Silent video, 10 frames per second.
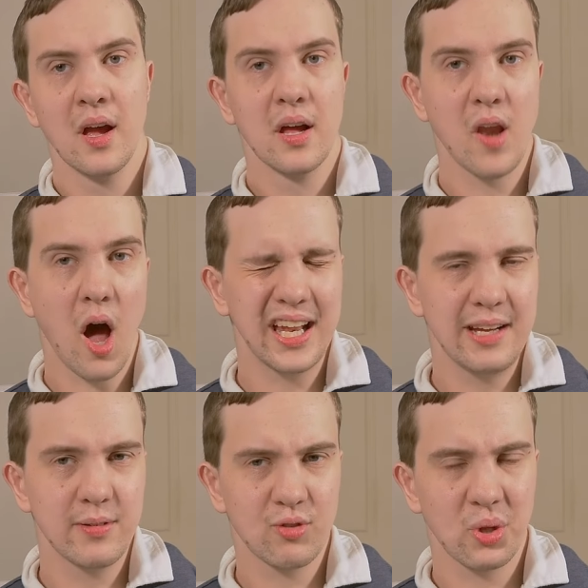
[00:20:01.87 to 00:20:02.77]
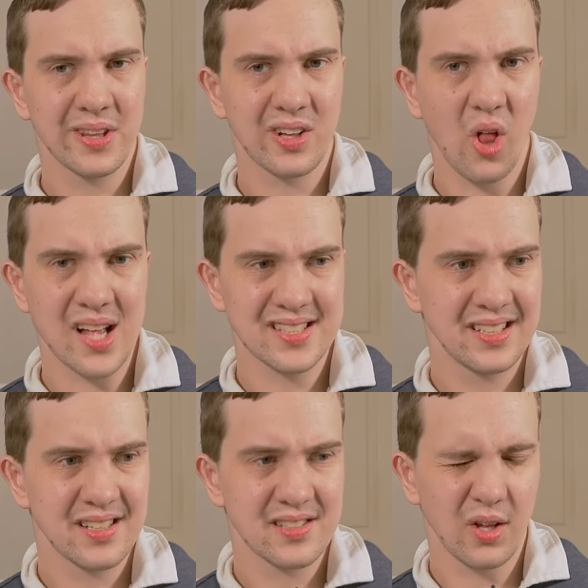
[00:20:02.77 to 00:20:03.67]
not even really the
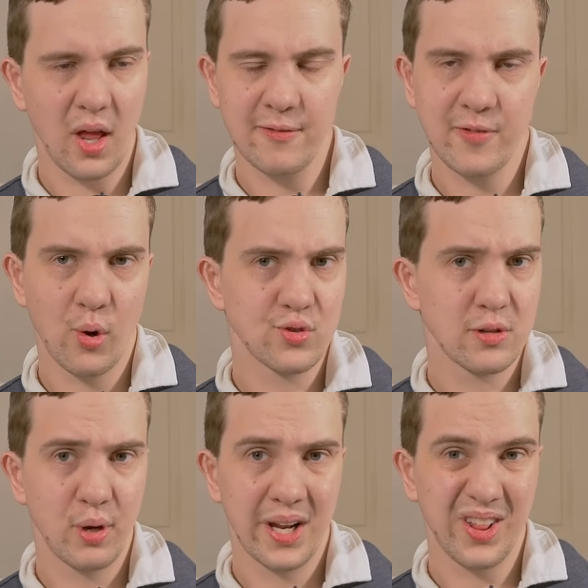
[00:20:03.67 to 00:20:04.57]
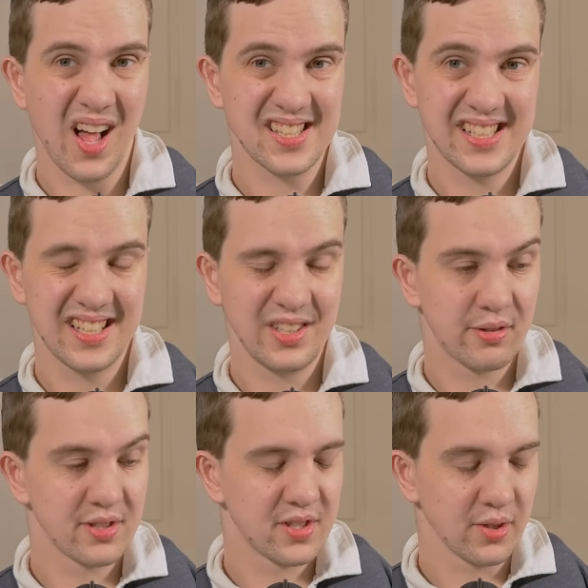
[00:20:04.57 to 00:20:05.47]
glossiness. A lot of phones are pretty glossy and you
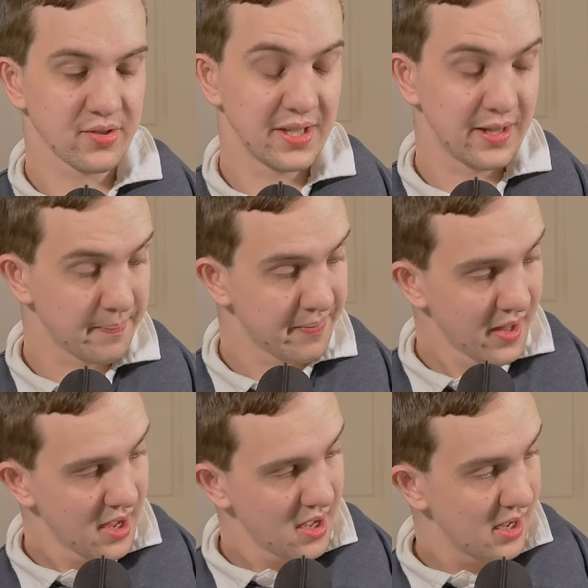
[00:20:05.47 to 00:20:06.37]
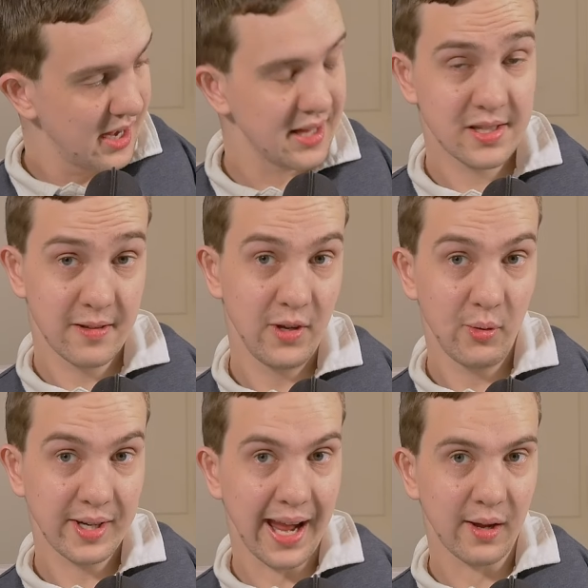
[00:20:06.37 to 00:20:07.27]
can still see them. It's the
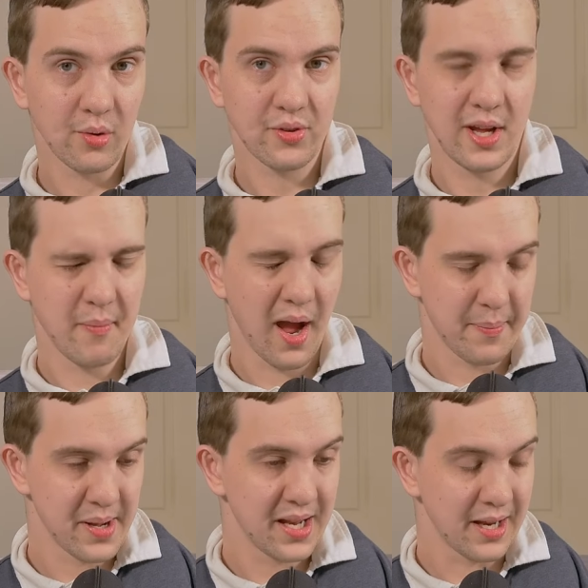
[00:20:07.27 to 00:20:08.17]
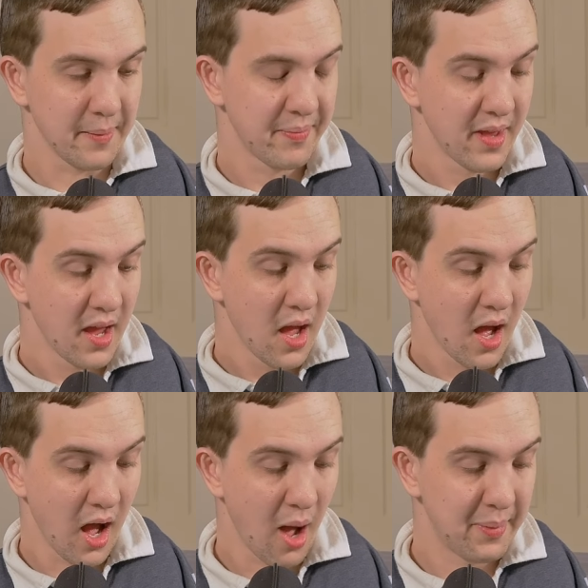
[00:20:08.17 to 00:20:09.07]
viewing angles, in my opinion.
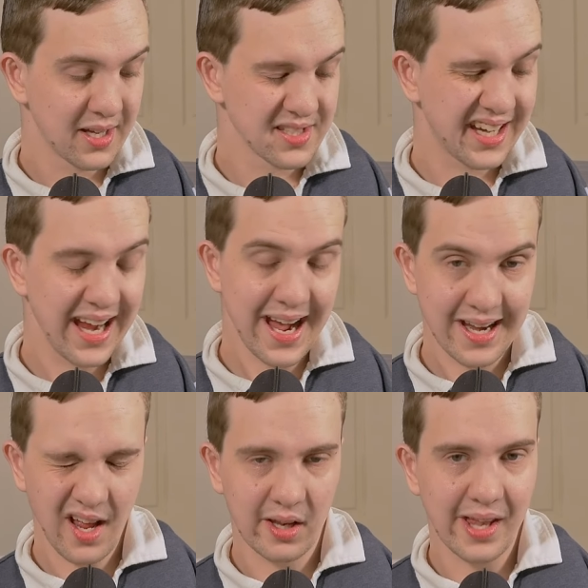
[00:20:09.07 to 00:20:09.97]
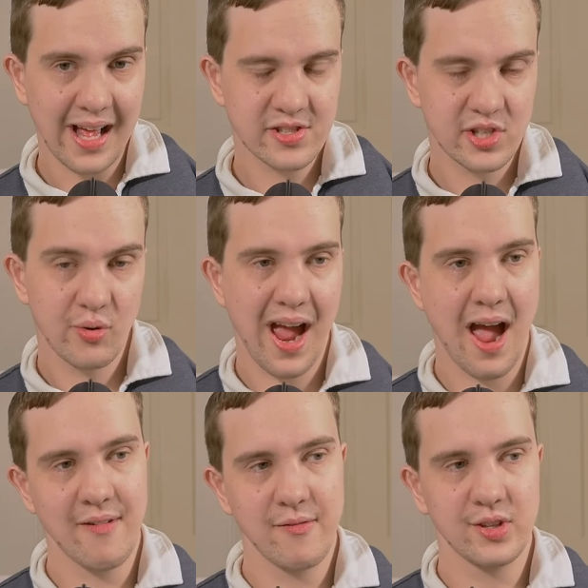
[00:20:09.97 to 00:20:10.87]
Because again, unless you
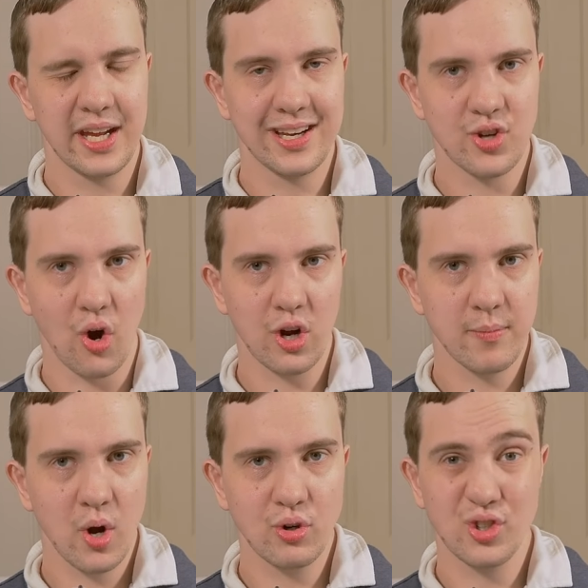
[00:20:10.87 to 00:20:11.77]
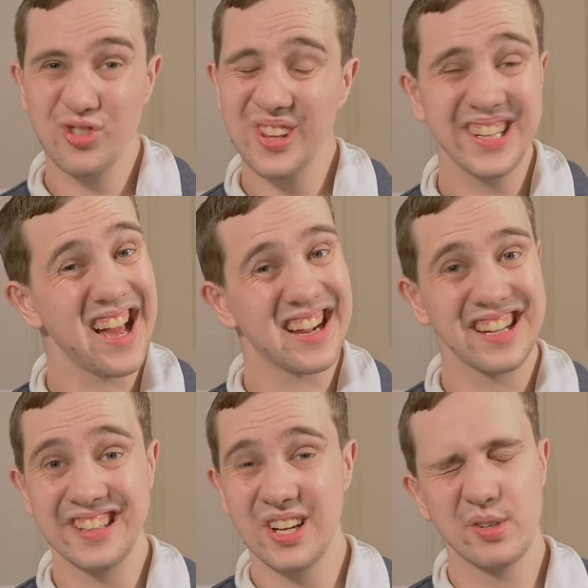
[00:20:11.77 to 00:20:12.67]
have everything in dark mode, you're really not
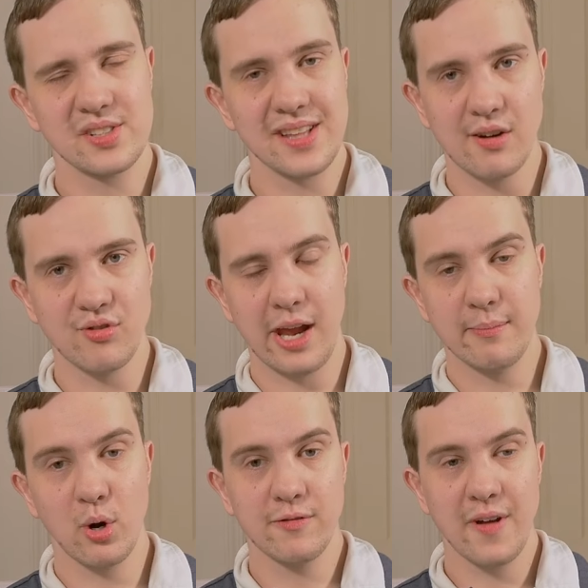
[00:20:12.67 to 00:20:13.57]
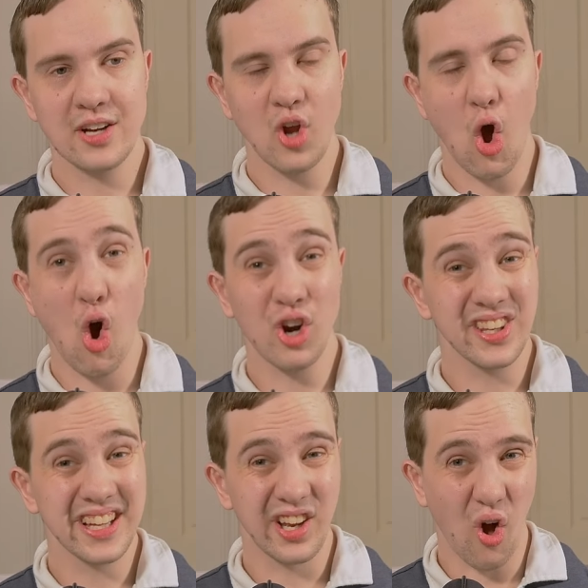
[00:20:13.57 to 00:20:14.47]
going to notice that rainbow effect
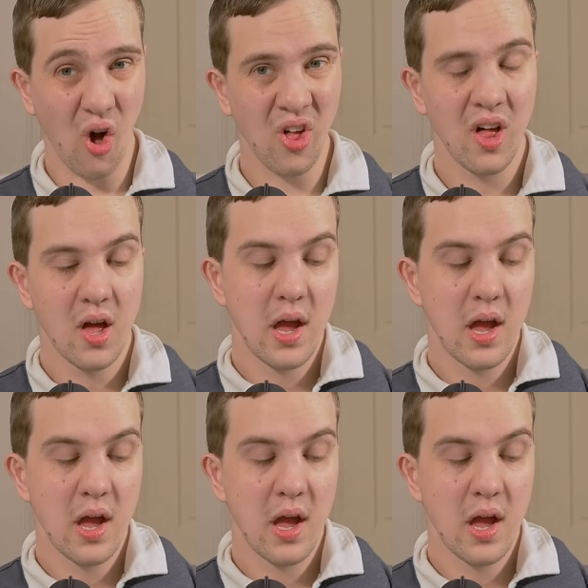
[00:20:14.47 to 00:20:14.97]
hardly at all.